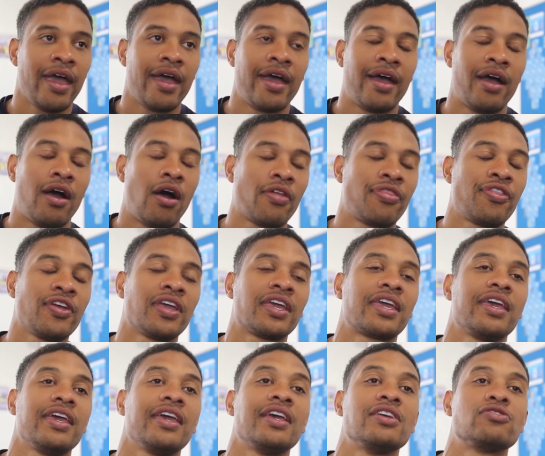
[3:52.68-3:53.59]
Yeah, I
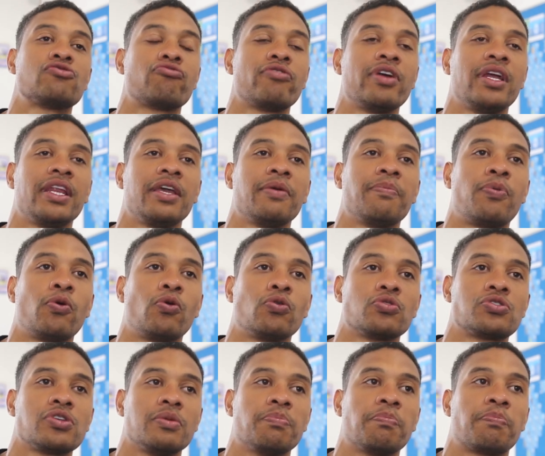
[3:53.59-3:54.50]
think it is really
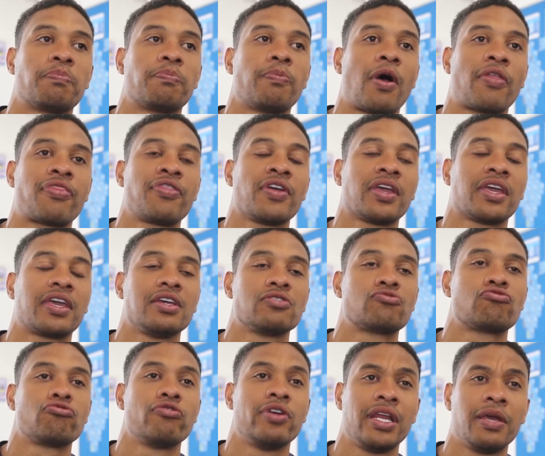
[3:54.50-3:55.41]
important. I think
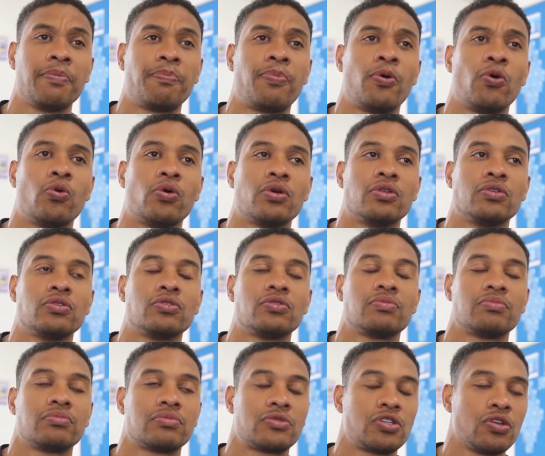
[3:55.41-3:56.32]
it's really important
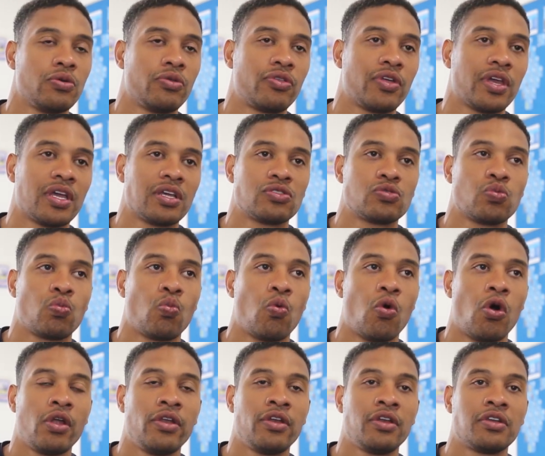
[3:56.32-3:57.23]
two things.
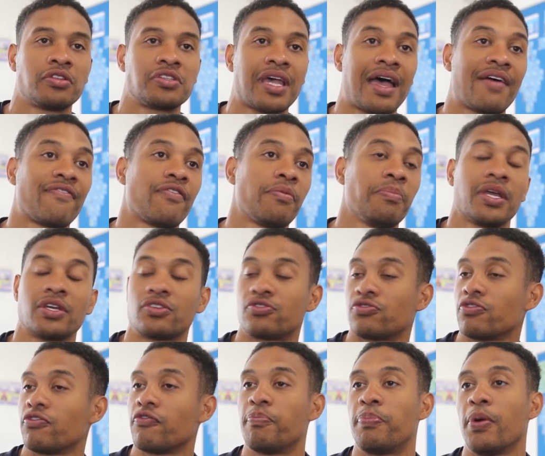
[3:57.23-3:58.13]
One, to have a
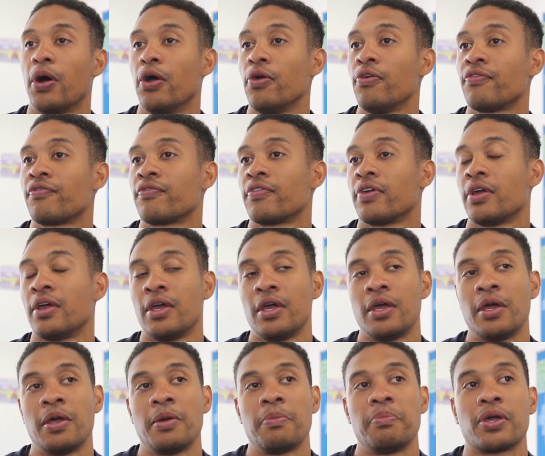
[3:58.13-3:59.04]
mixture of both
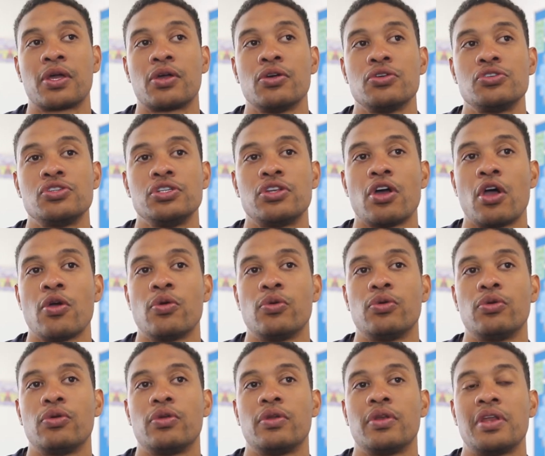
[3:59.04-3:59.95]
because you
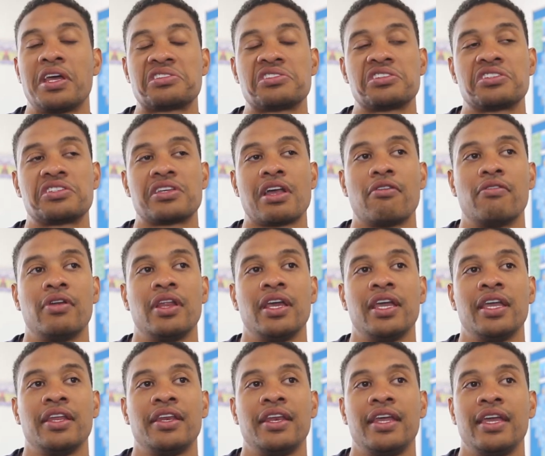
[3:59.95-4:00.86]
don't
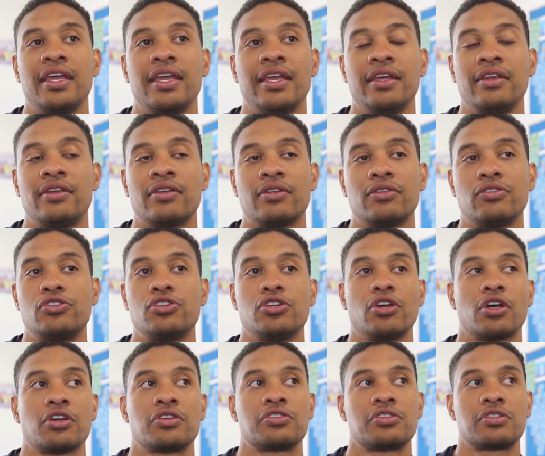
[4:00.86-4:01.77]
necessarily need
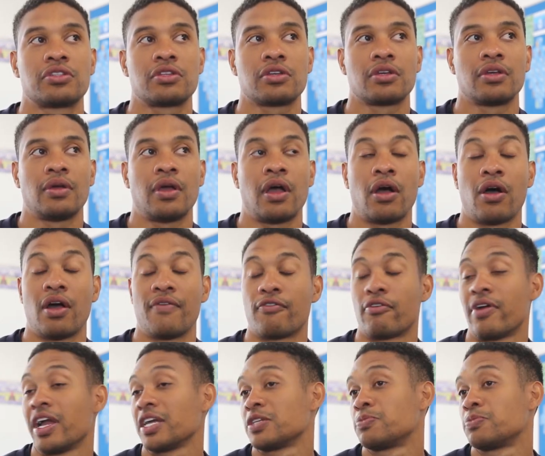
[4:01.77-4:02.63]
just either